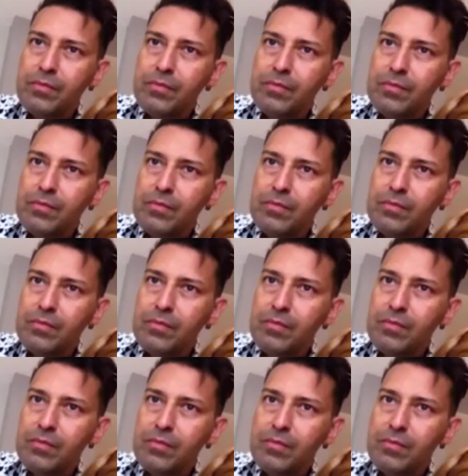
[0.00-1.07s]
the
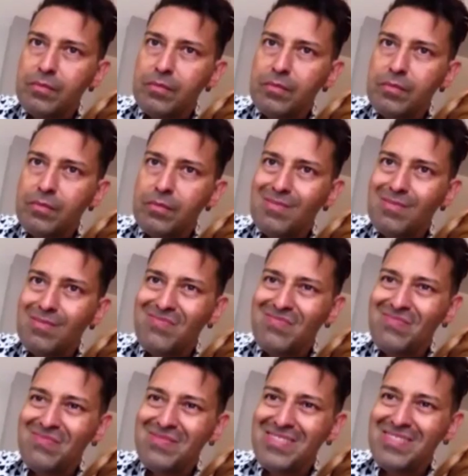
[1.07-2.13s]
Russian hairstyle
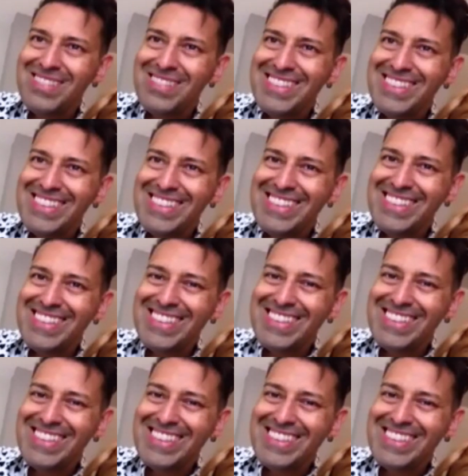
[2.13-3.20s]
are the popular one.
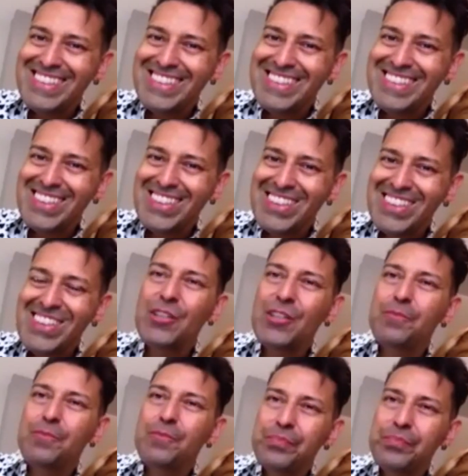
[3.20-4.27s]

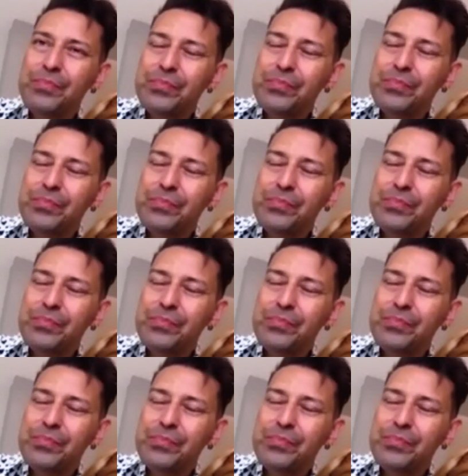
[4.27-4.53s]
So